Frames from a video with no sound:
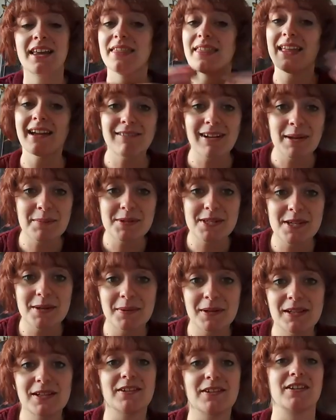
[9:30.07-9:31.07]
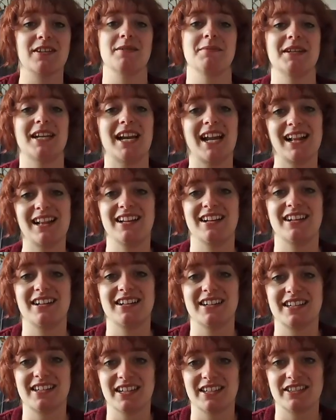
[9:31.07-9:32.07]
That wraps up our look at the Medallion
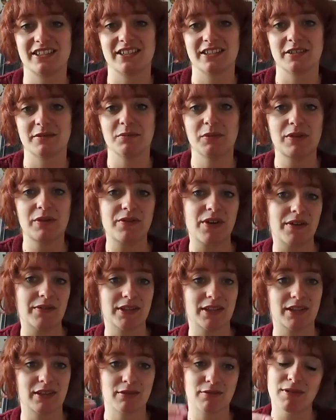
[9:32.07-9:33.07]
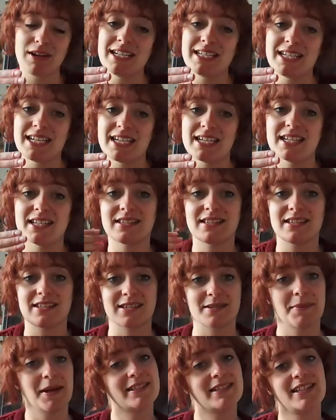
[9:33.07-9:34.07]
architecture. We've covered the 3 tiers, the
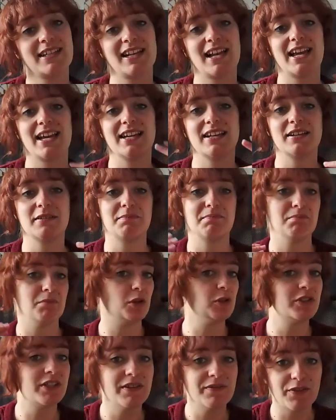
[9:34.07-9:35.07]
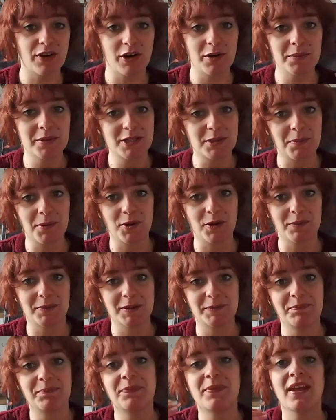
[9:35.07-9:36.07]
semantic layer, multi-environment
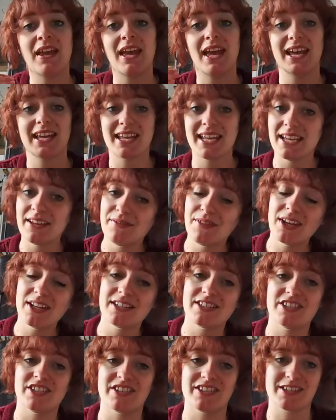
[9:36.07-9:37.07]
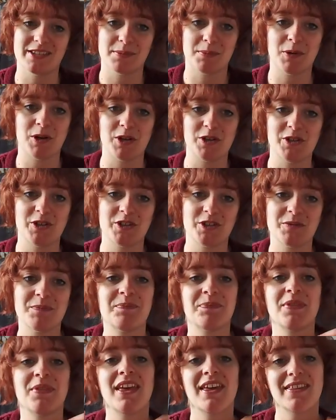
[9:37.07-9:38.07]
deployment, and key advantages of this approach.
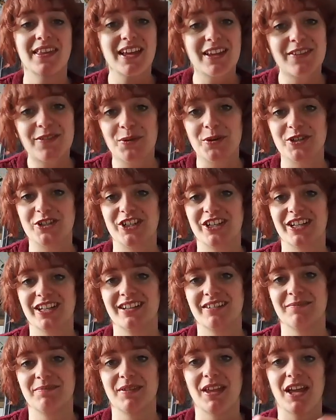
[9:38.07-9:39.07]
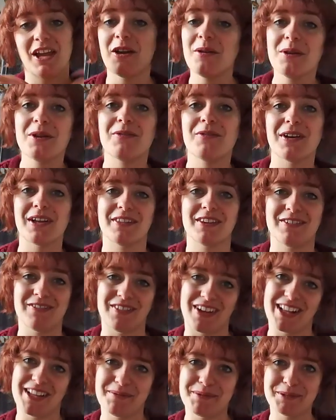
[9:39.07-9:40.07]
Thanks for watching. I hope you found this
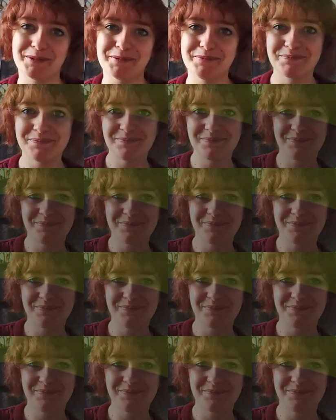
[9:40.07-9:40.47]
valuable.